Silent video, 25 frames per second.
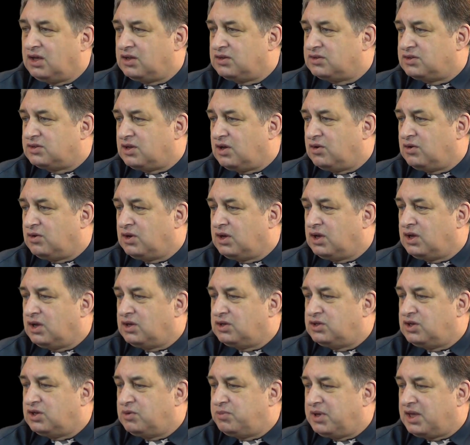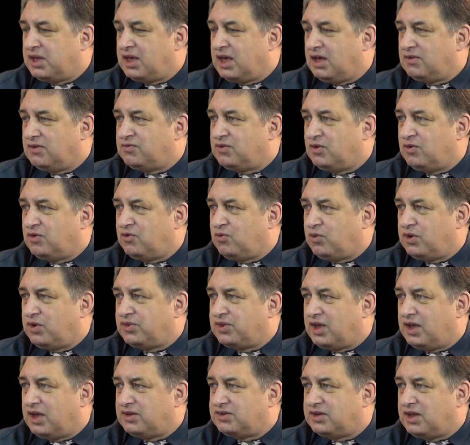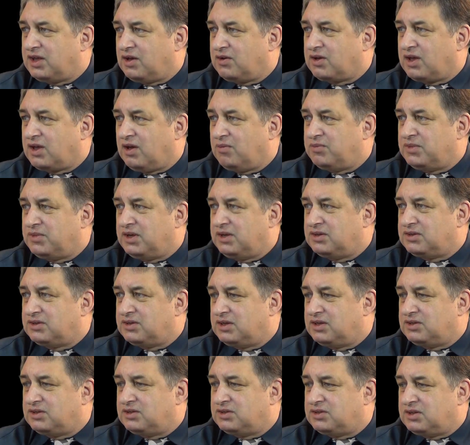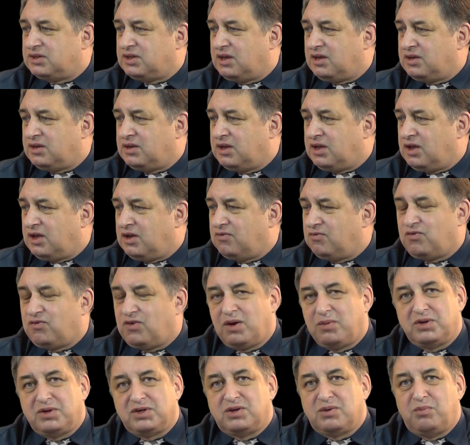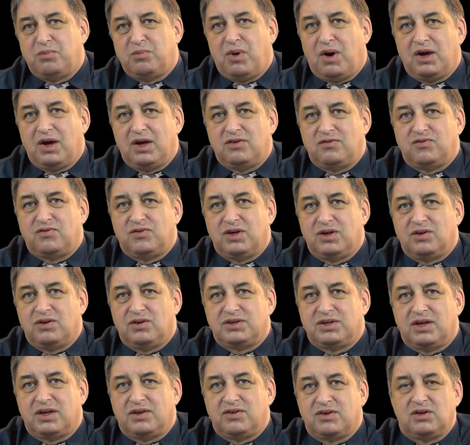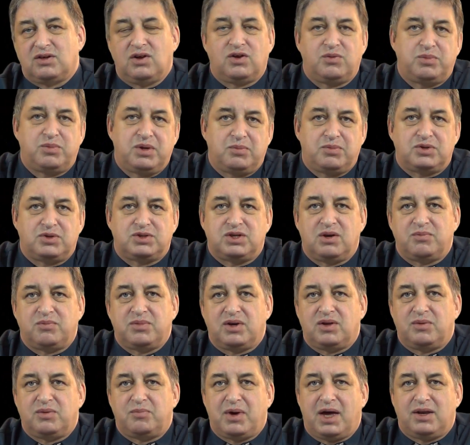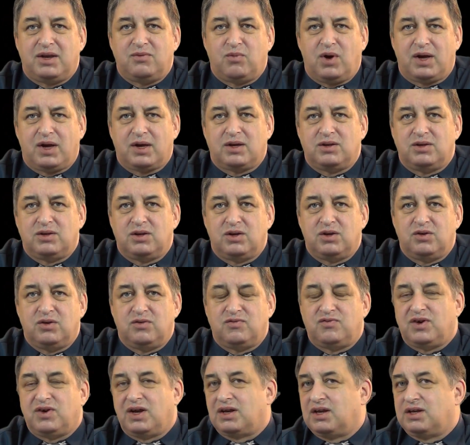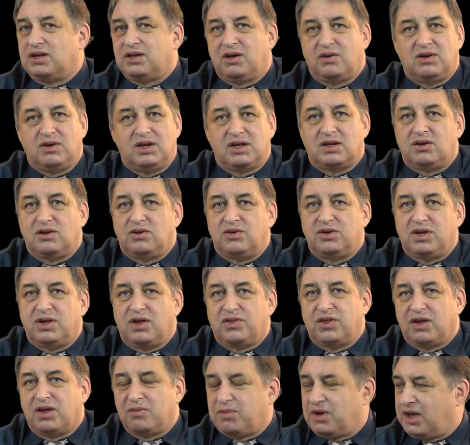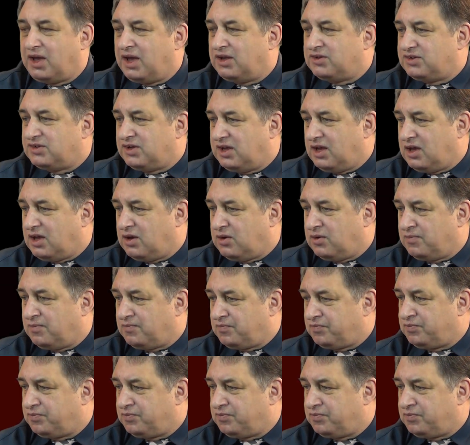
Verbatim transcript: So do be careful with S E O companies. It's uh, very much a minefield, and there's a lot of people jumping on the bandwagon who frankly know little or nothing about S E O.